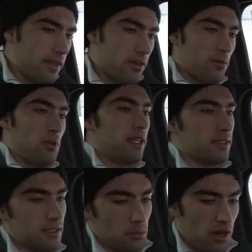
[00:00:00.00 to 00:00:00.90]
there are
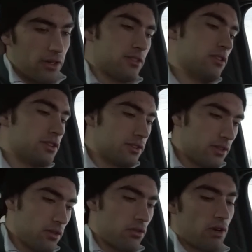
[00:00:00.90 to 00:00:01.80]
places where it's not
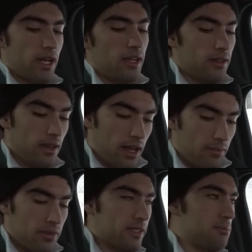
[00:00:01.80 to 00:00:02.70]
so great.
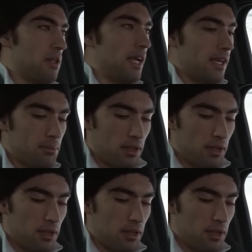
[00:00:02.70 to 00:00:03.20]
This black